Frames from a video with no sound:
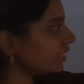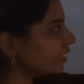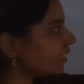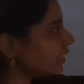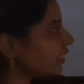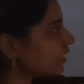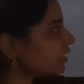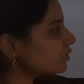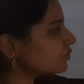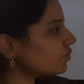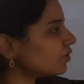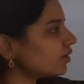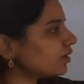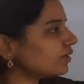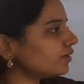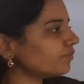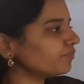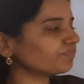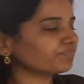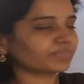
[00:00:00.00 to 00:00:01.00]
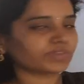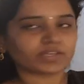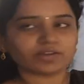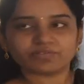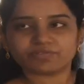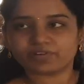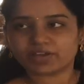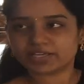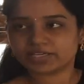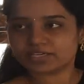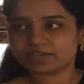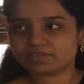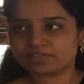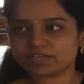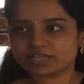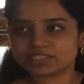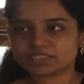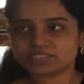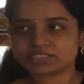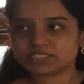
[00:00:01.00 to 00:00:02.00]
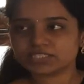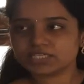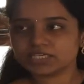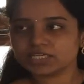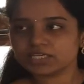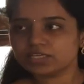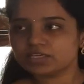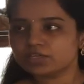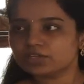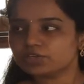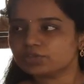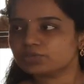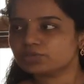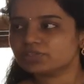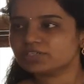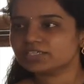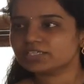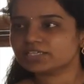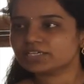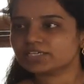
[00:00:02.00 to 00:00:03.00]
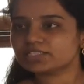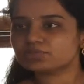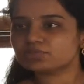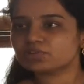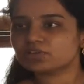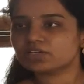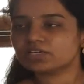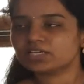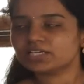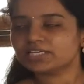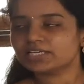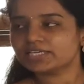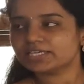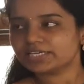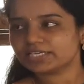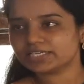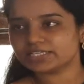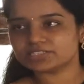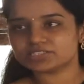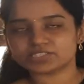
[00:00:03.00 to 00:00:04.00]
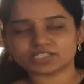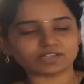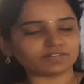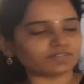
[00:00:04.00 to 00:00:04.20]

indicates what? Final velocity. U indicates what? Initial